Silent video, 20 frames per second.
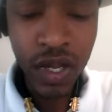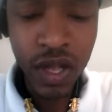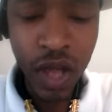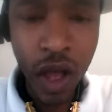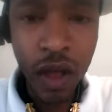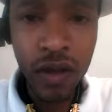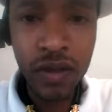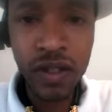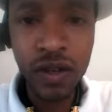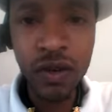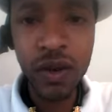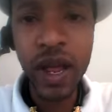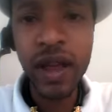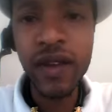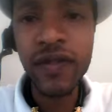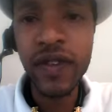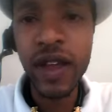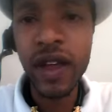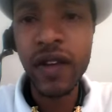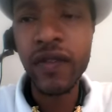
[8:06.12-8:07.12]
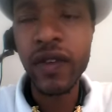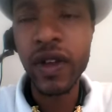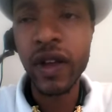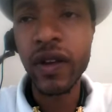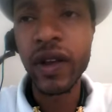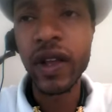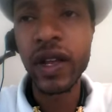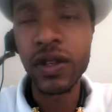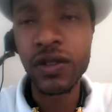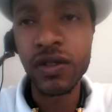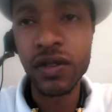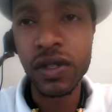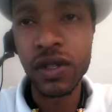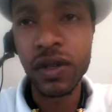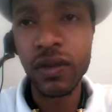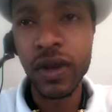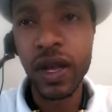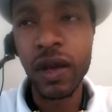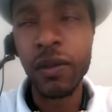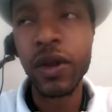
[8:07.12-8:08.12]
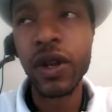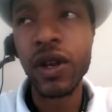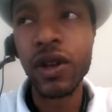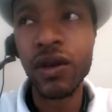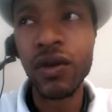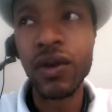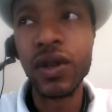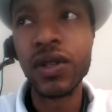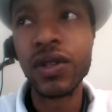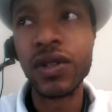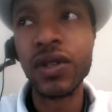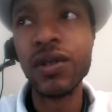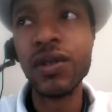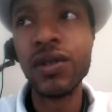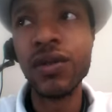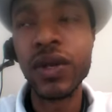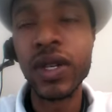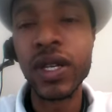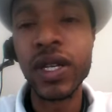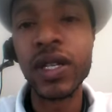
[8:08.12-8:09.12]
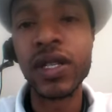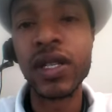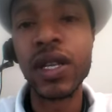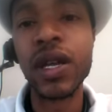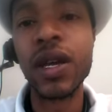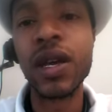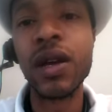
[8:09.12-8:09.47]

Also, what I found very interesting, what I've been doing too, is